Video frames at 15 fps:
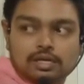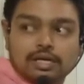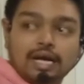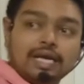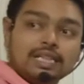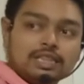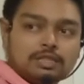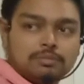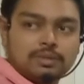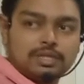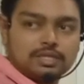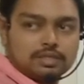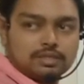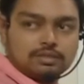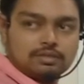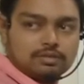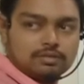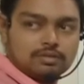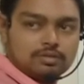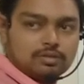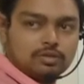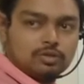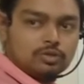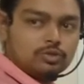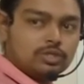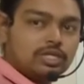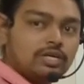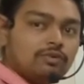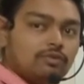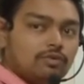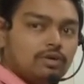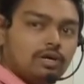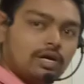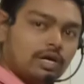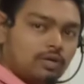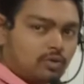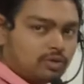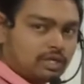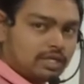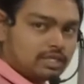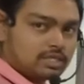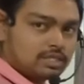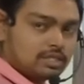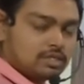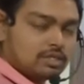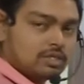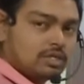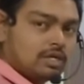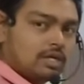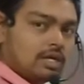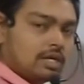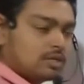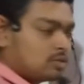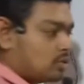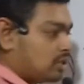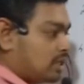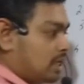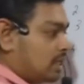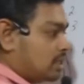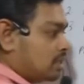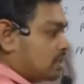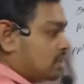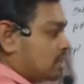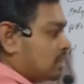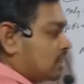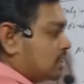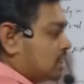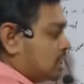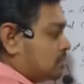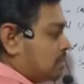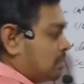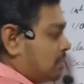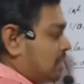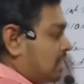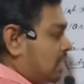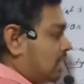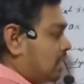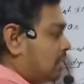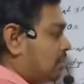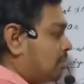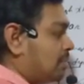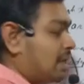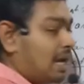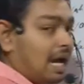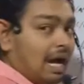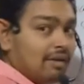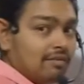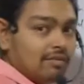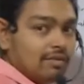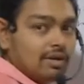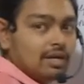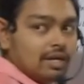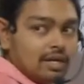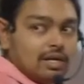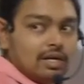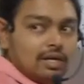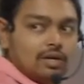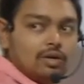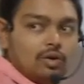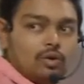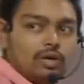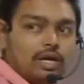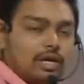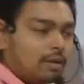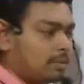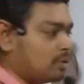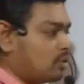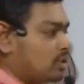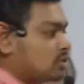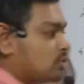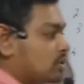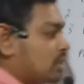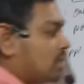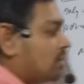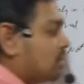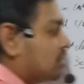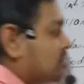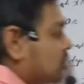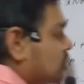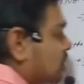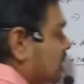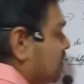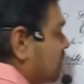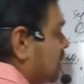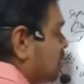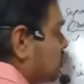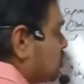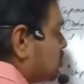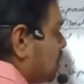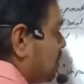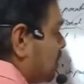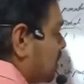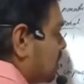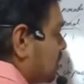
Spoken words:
9th month should give a notice, so that these people may have, okay, upon notice you should give it in newspaper.